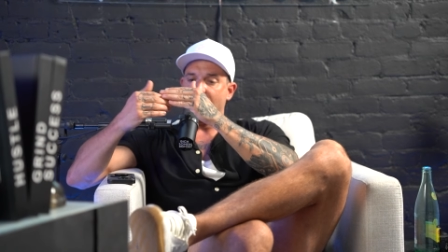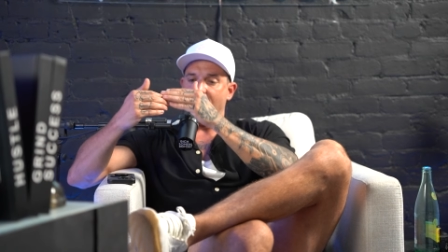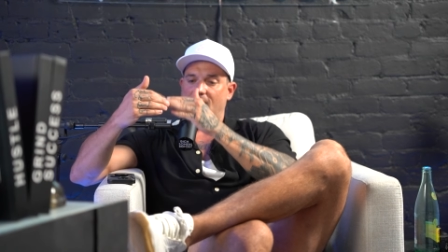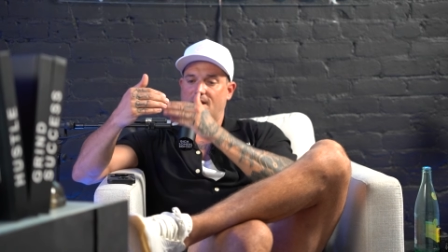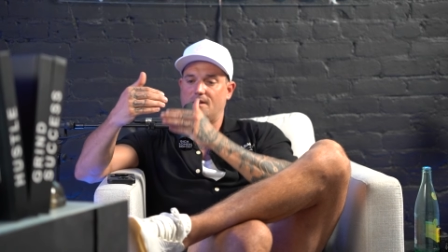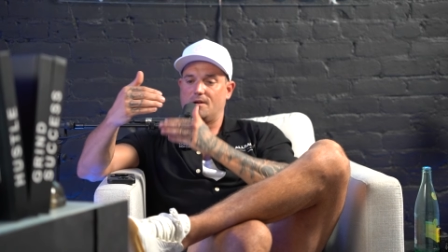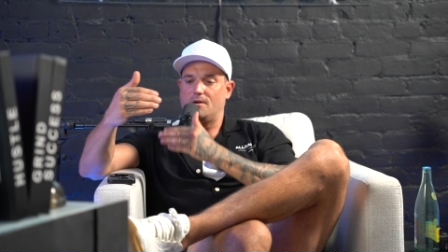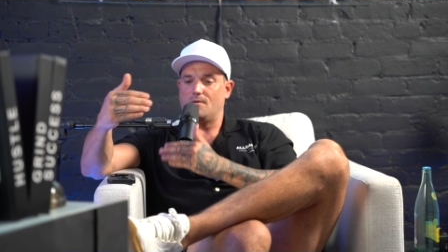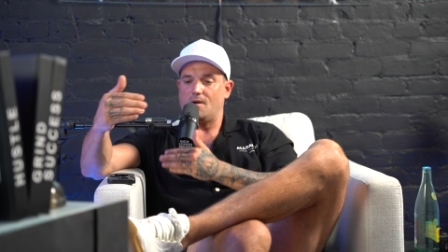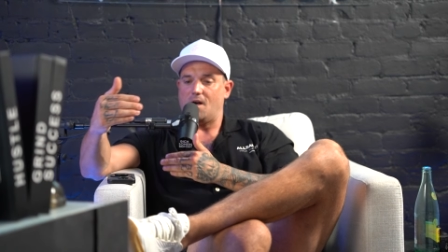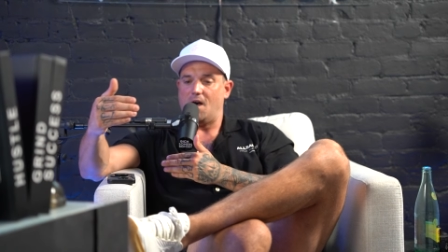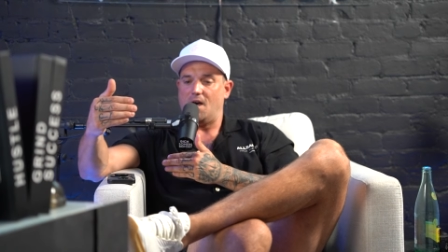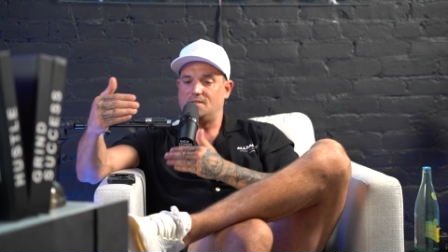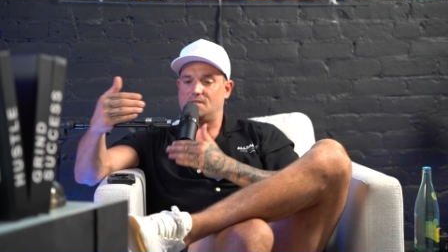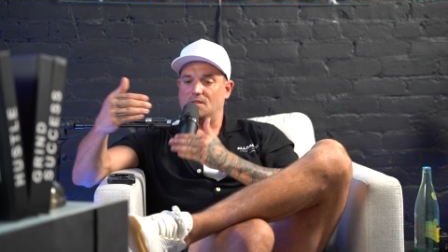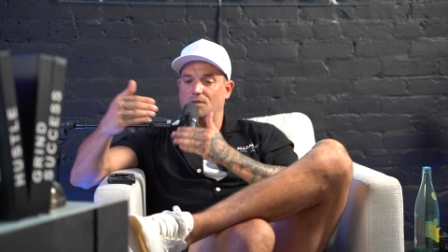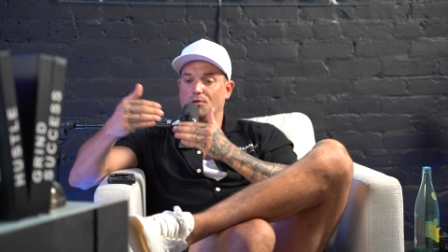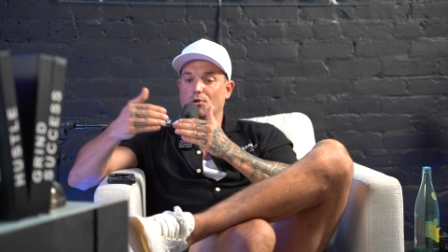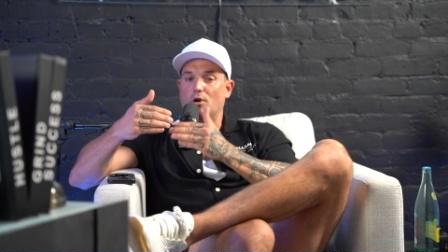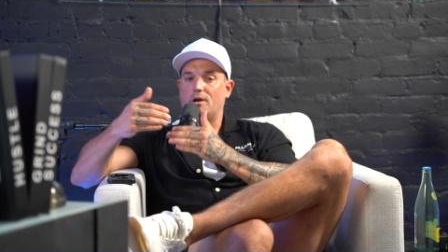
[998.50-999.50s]

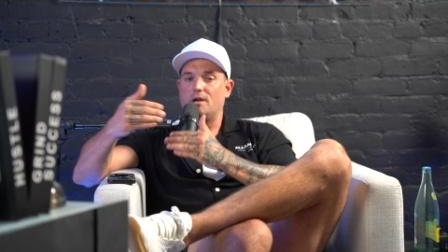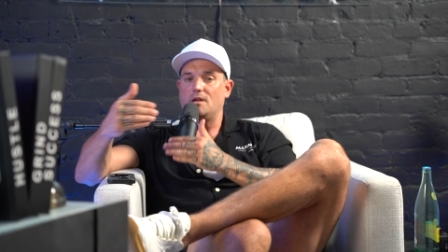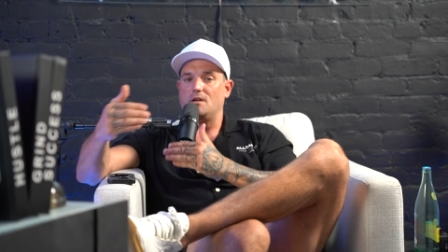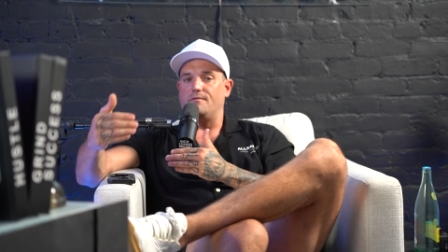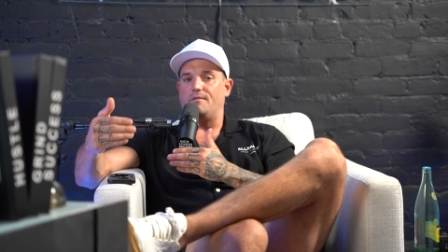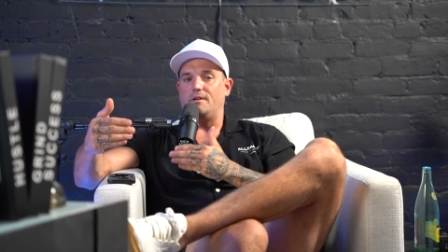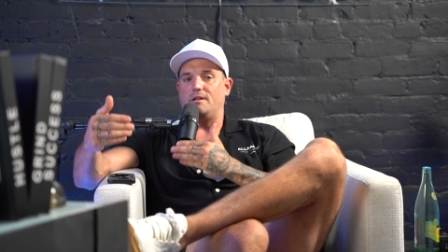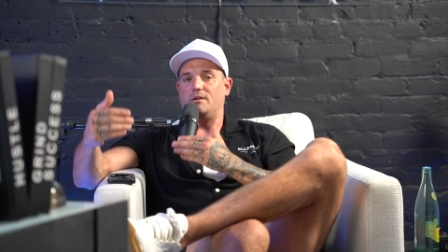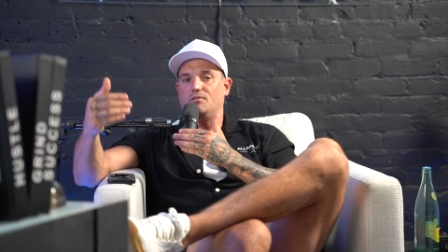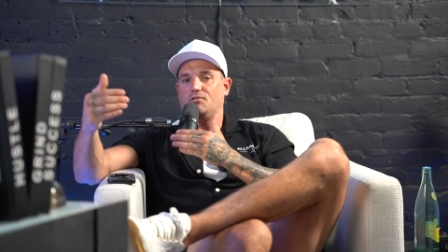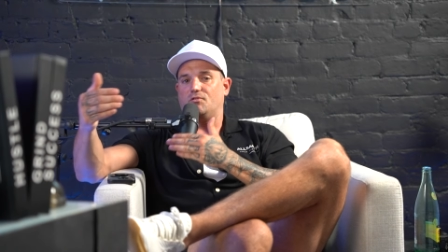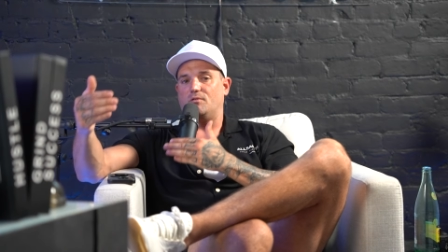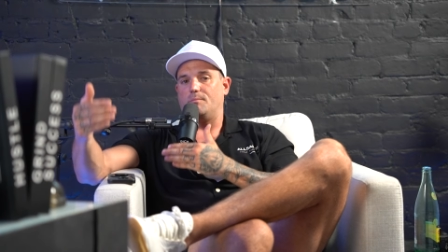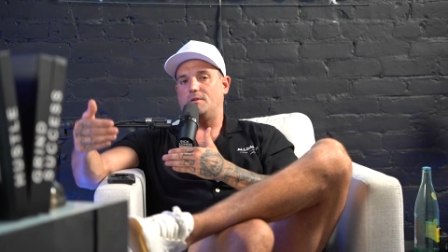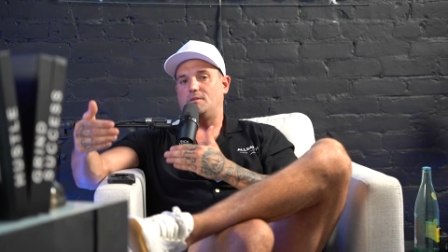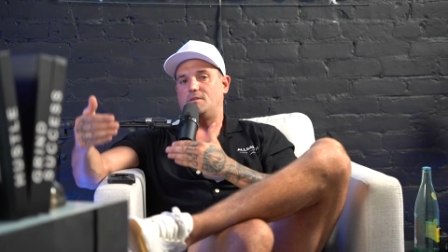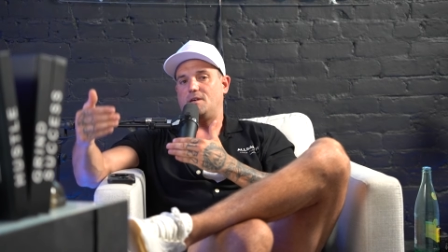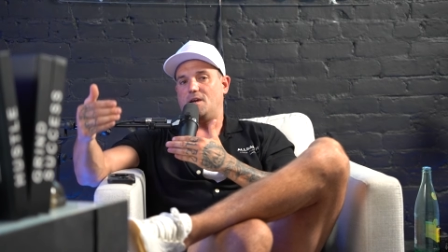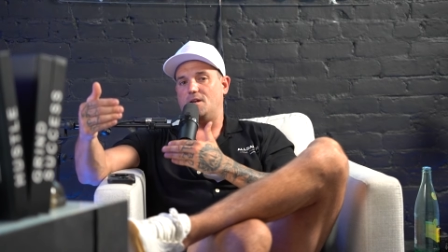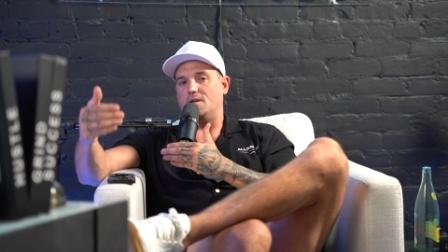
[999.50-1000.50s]
categorize and look at your videos from
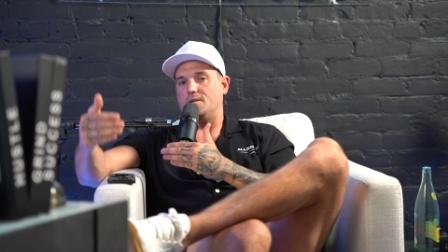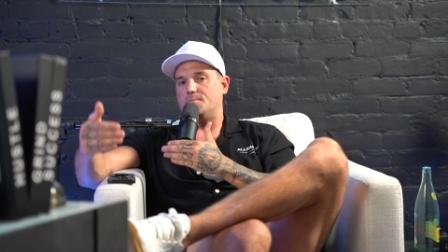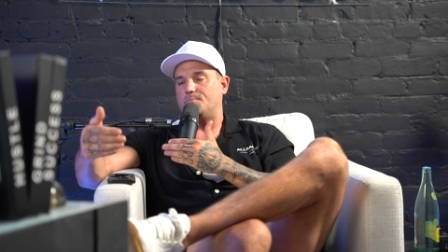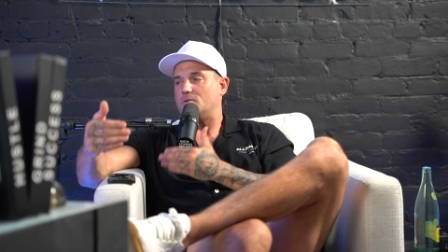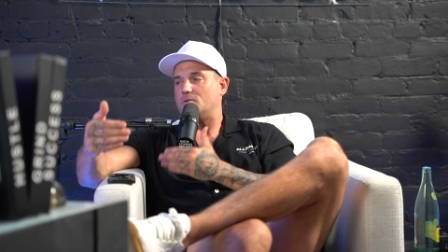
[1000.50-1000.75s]
a data